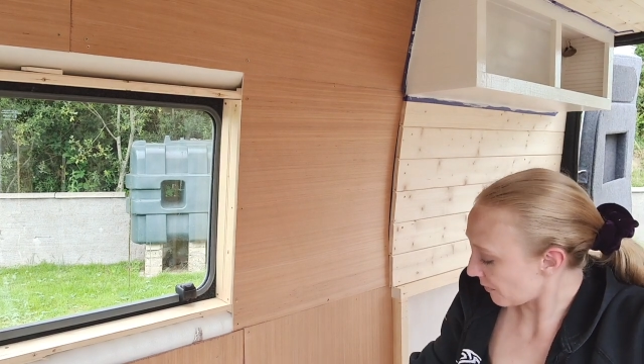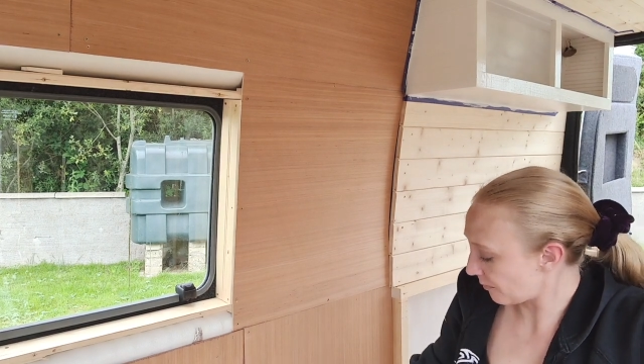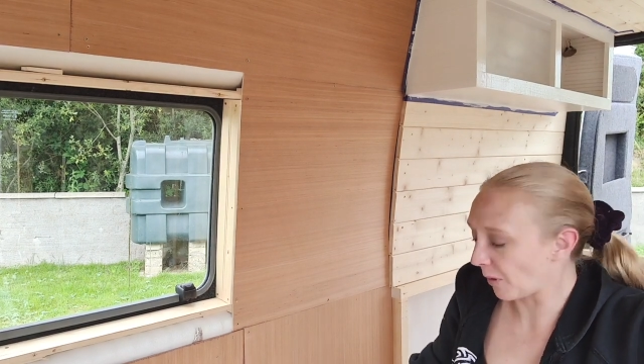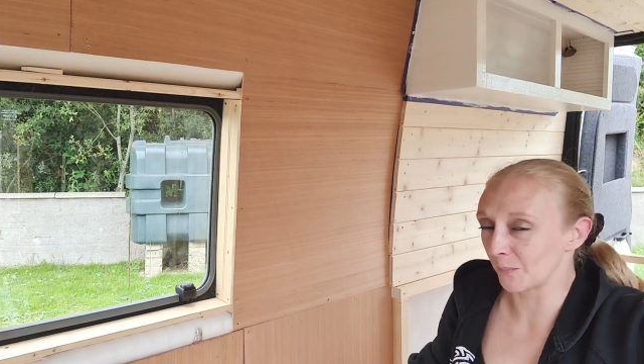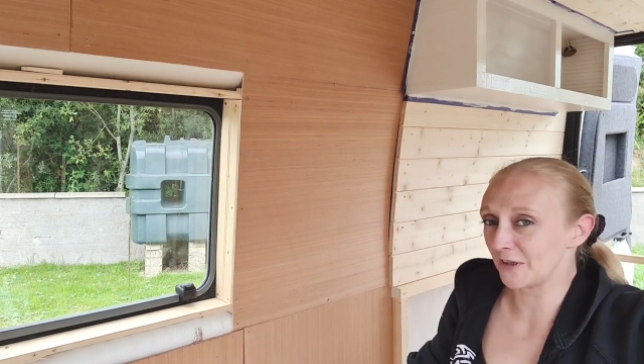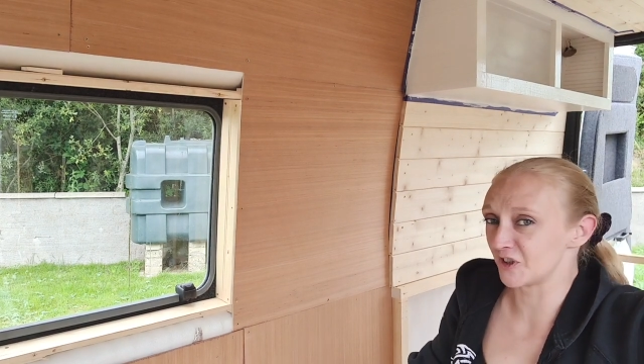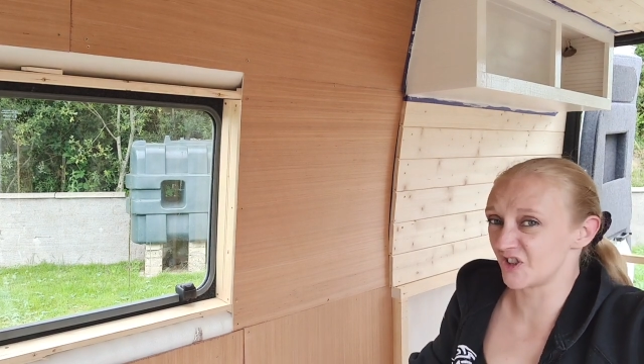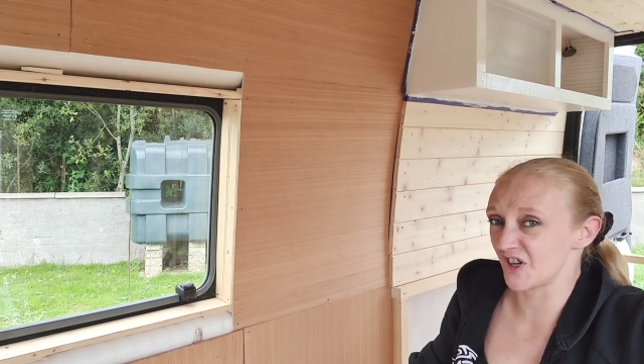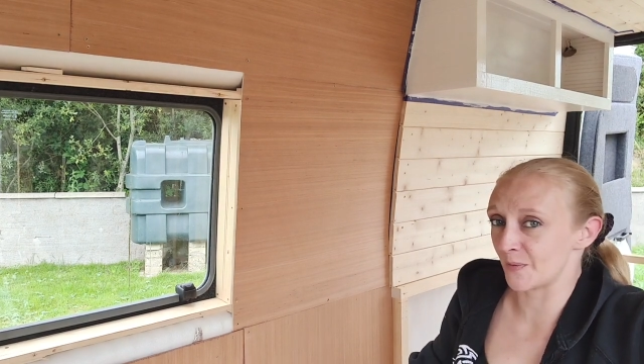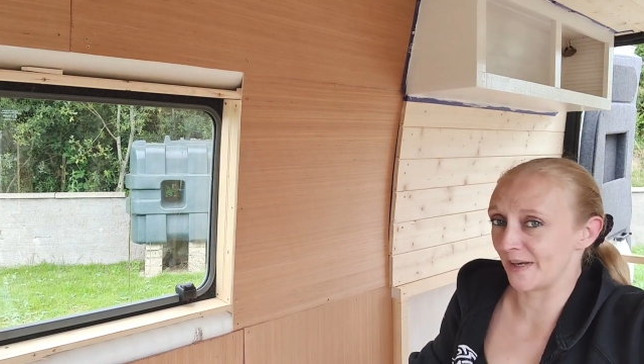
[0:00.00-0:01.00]
probably the
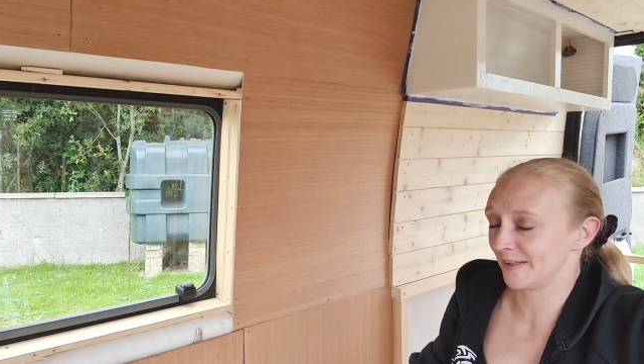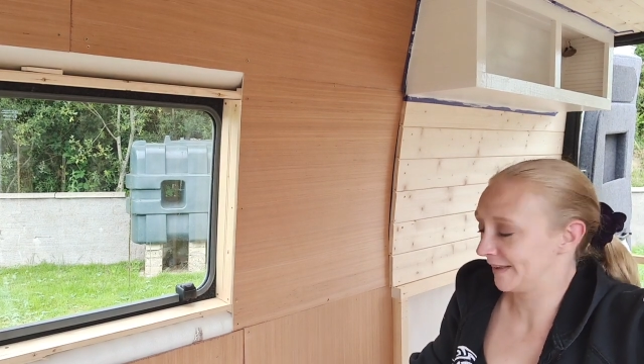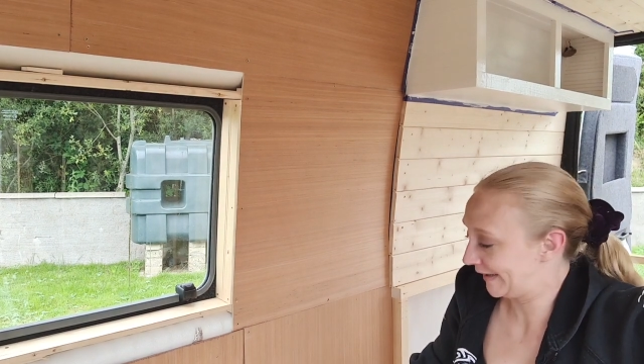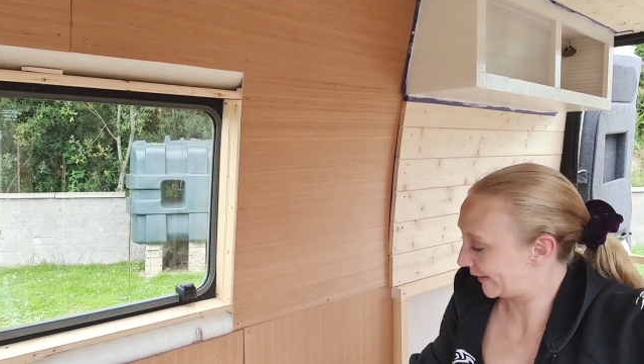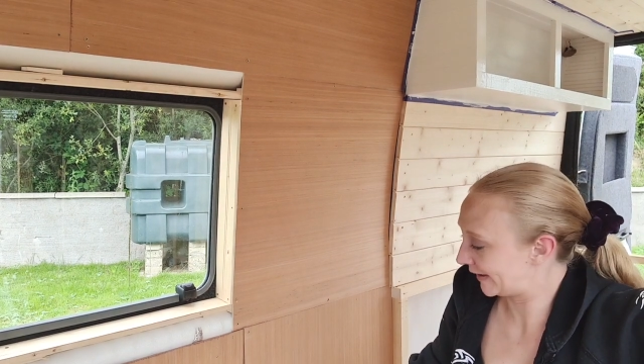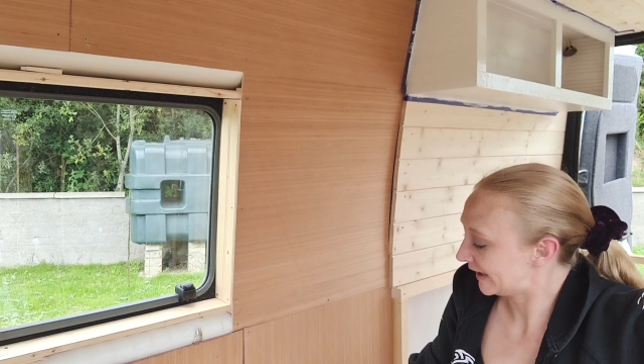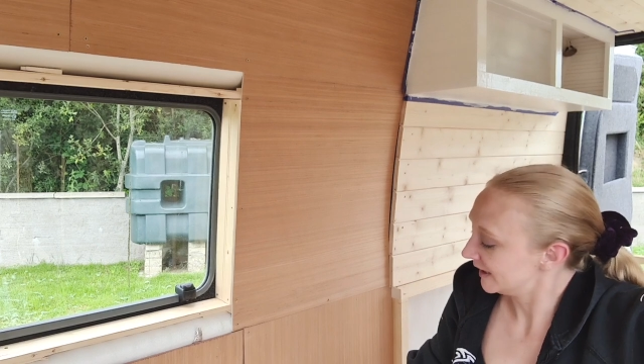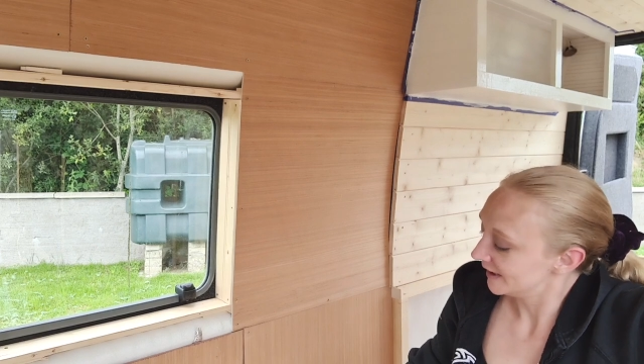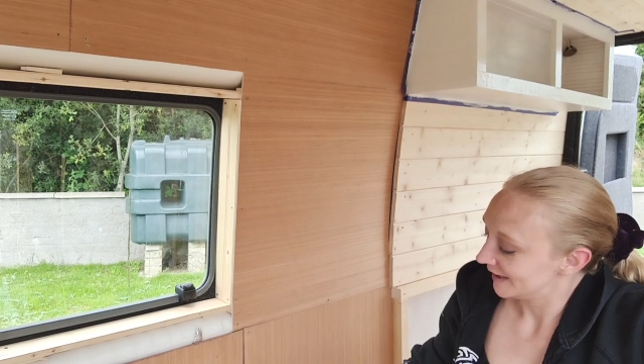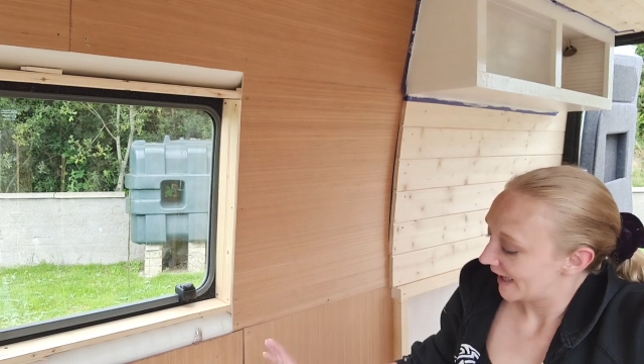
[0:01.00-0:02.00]
shiwi, you know.
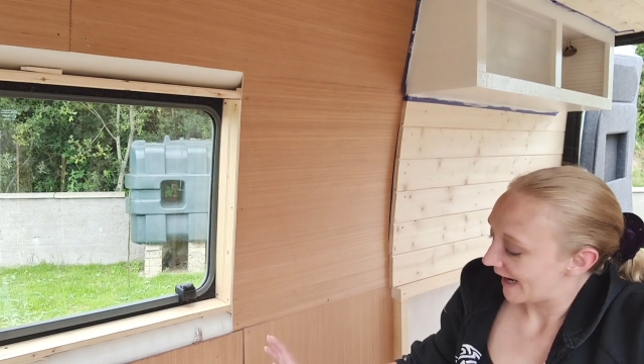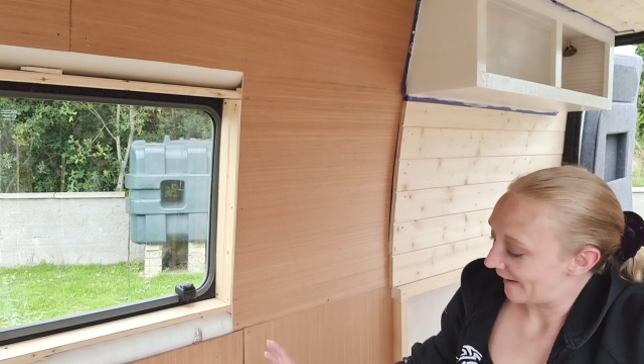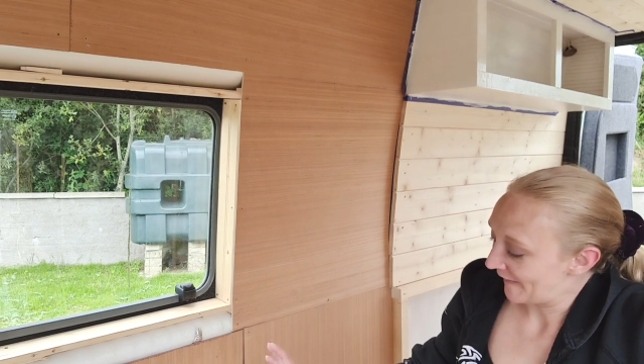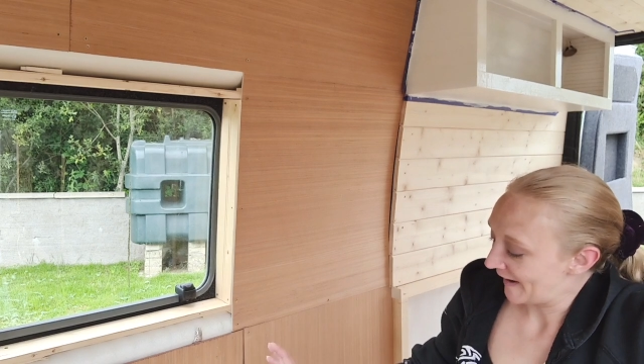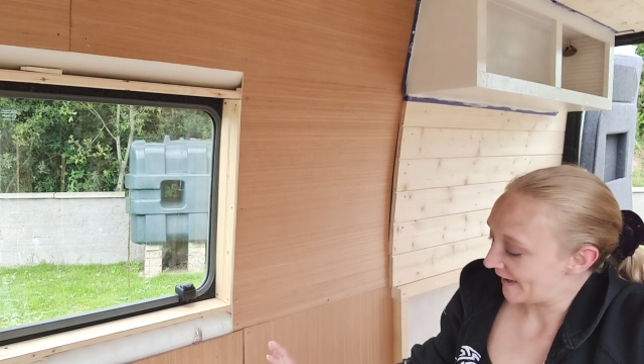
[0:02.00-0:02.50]
And then